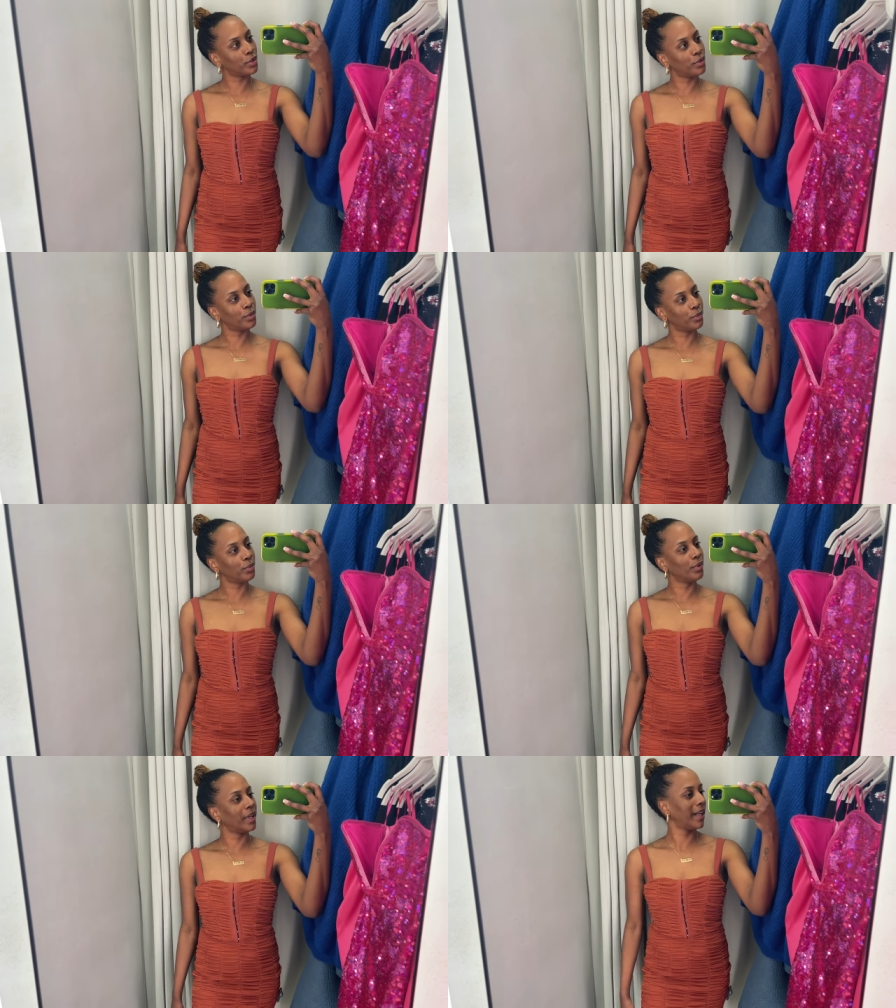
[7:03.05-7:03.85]
two,
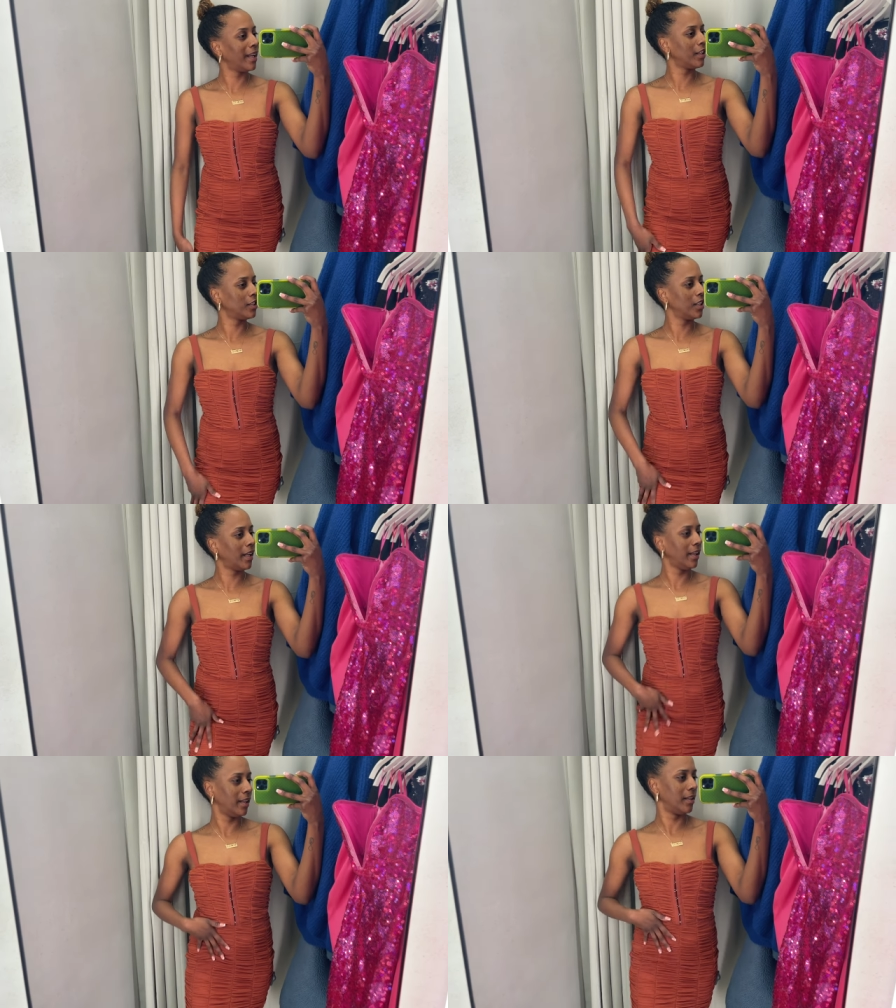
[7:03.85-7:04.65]
and I actually
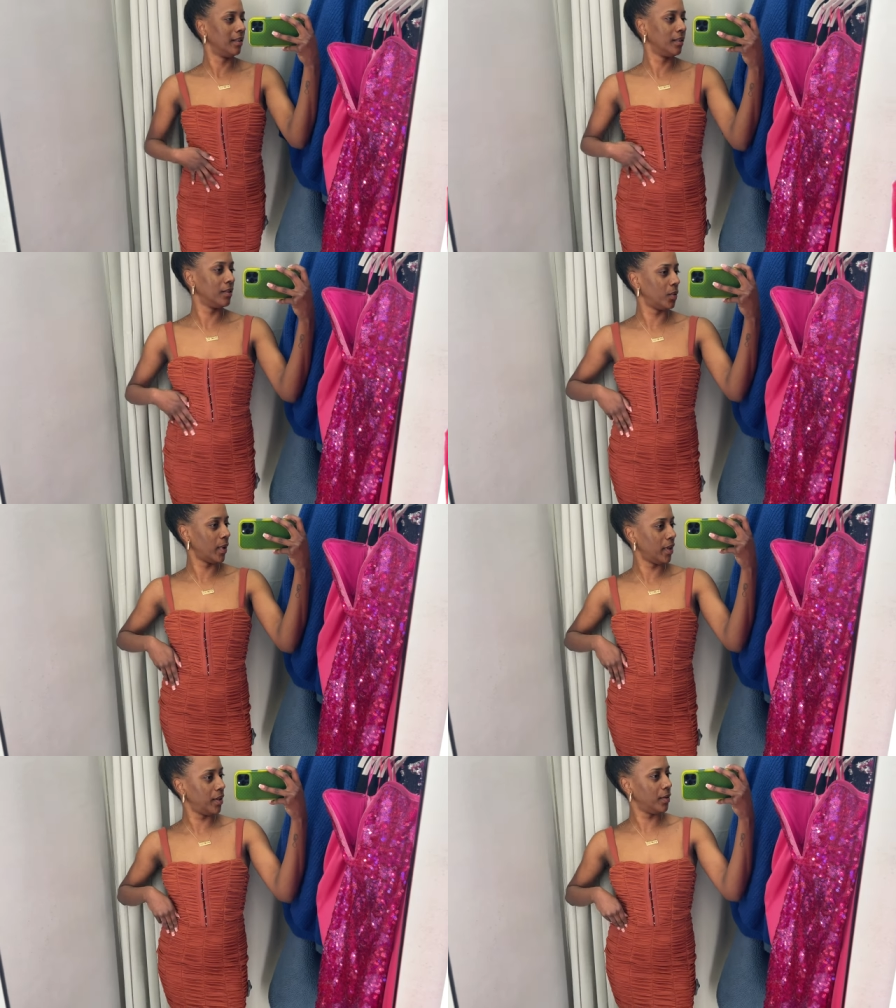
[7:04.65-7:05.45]
like it. It's
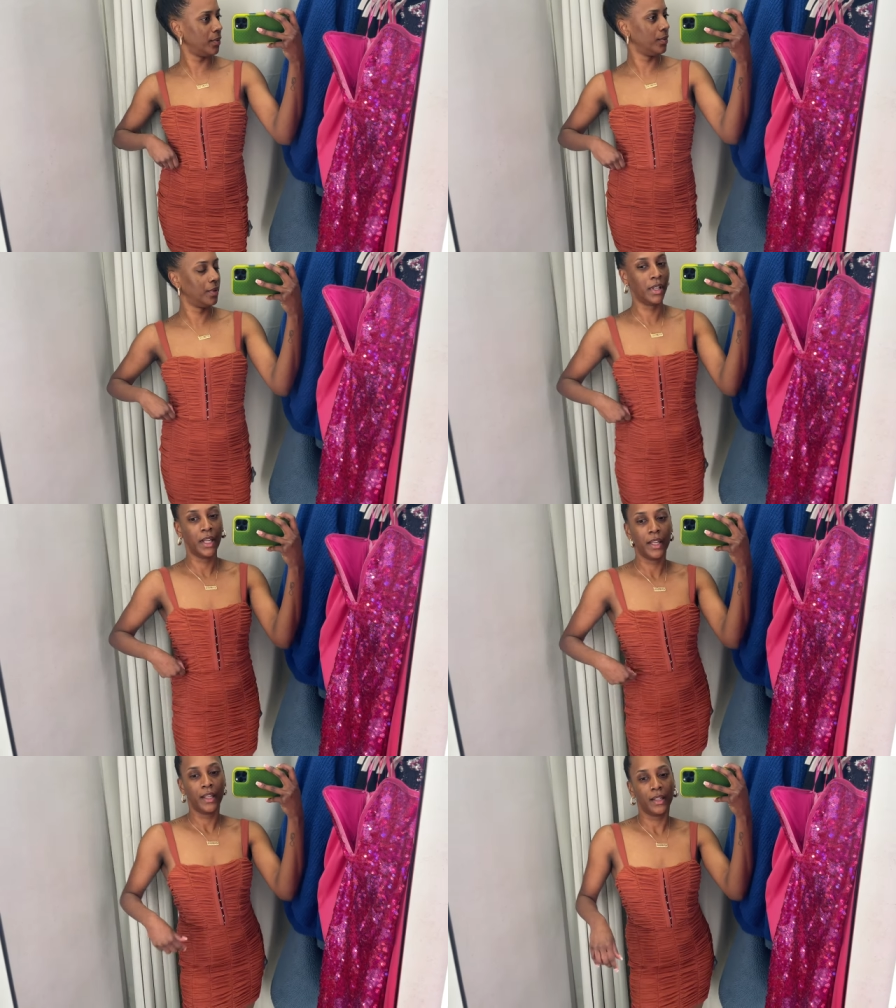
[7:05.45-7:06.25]
quite cute.
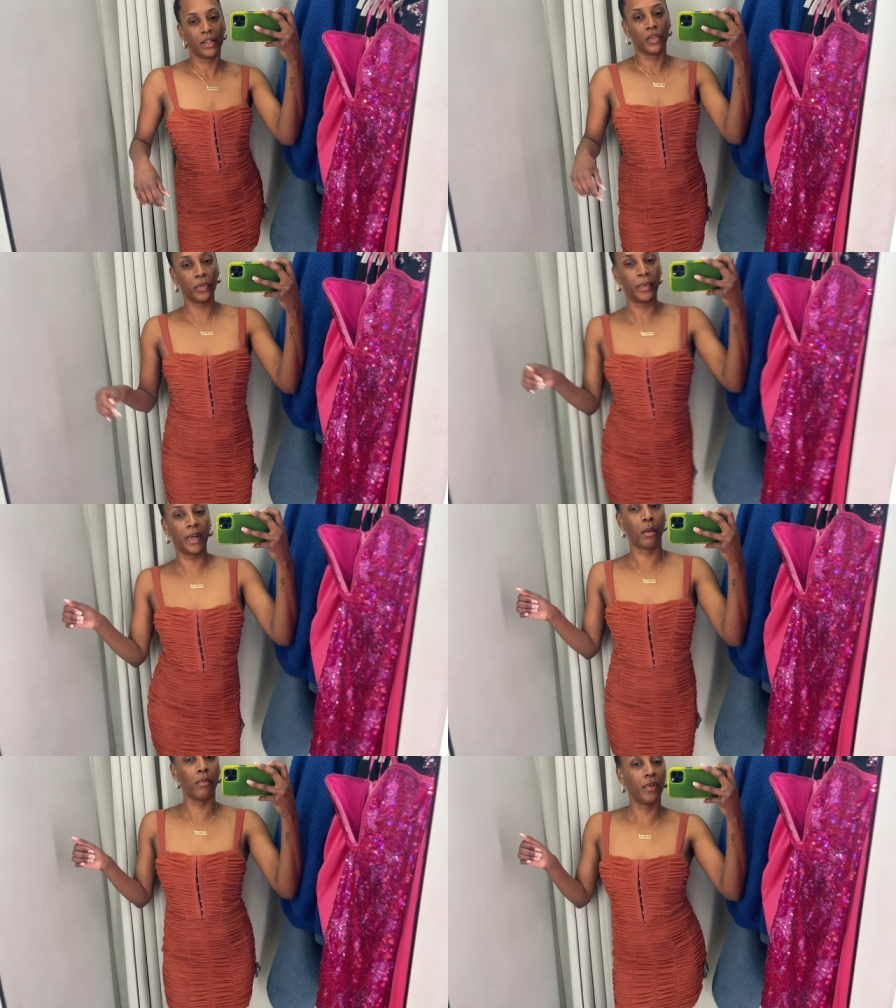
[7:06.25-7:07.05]
It's super
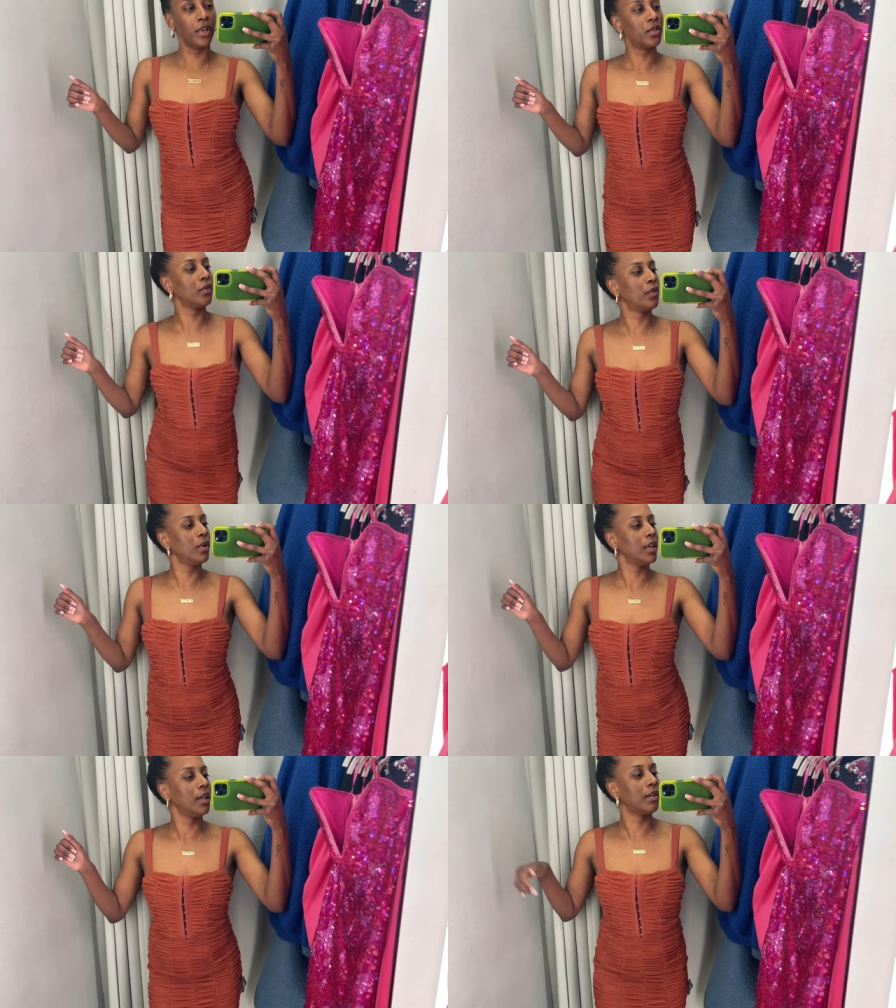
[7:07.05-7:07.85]
comfy, so if you
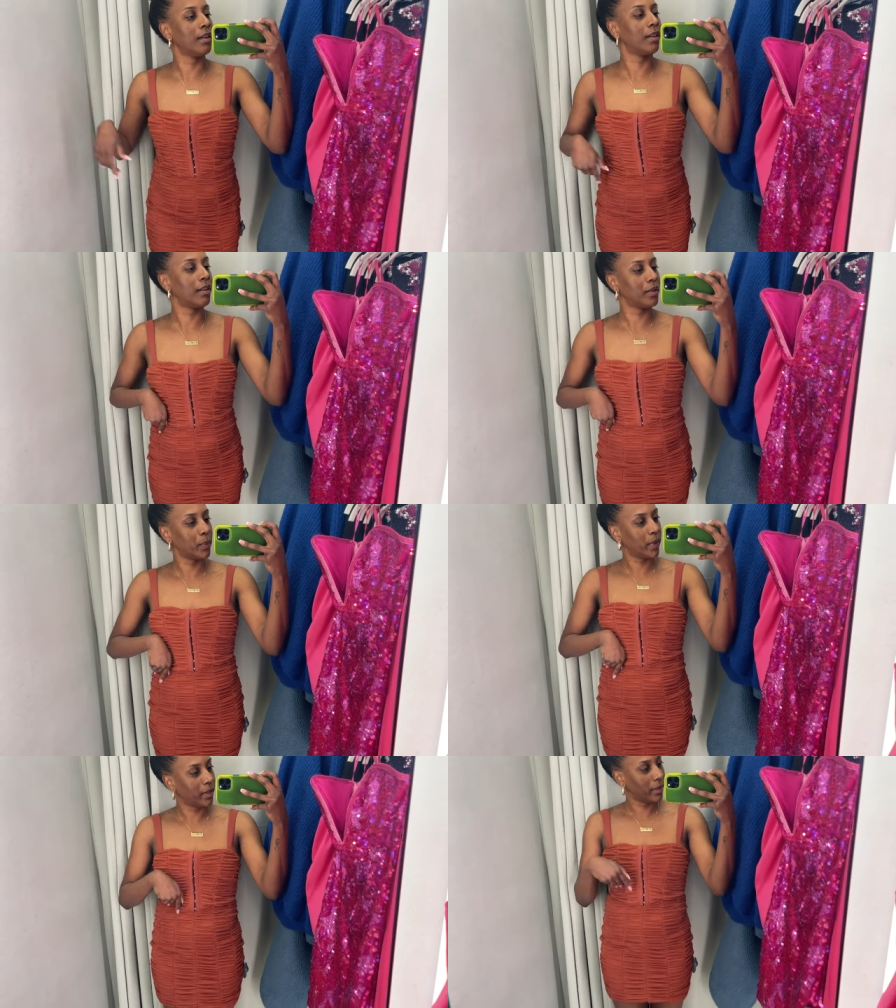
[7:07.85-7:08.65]
eat a lot as
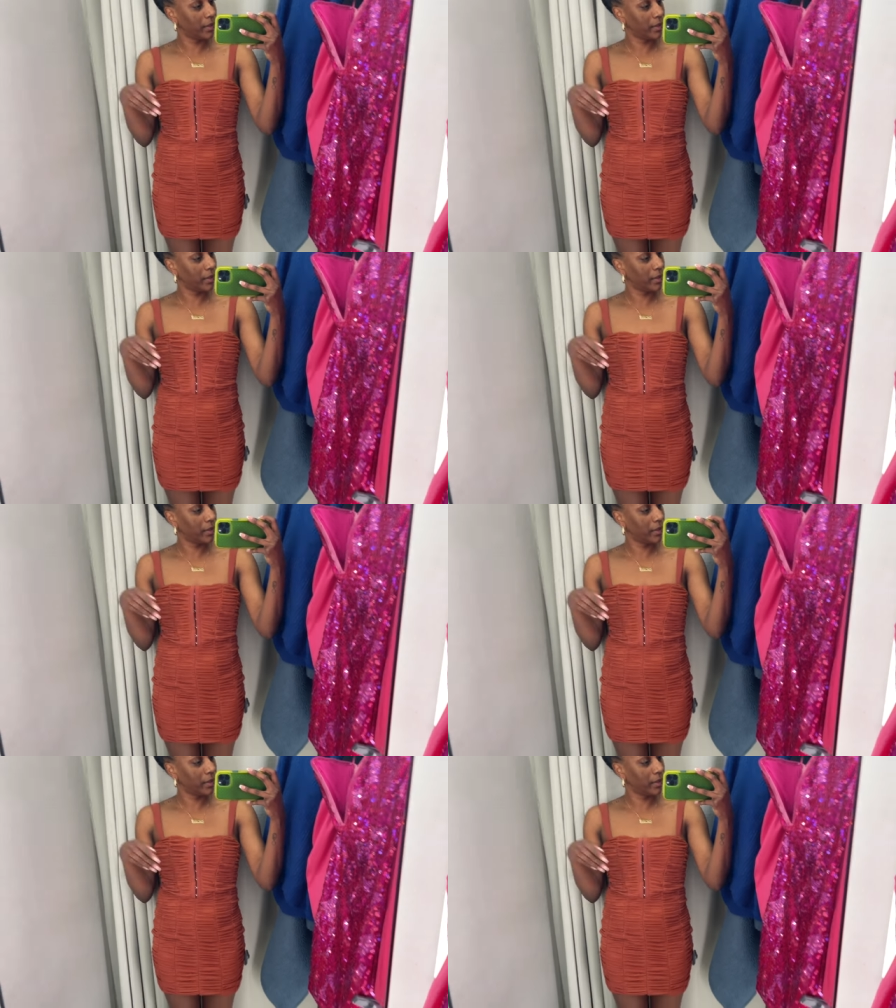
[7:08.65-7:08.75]
well,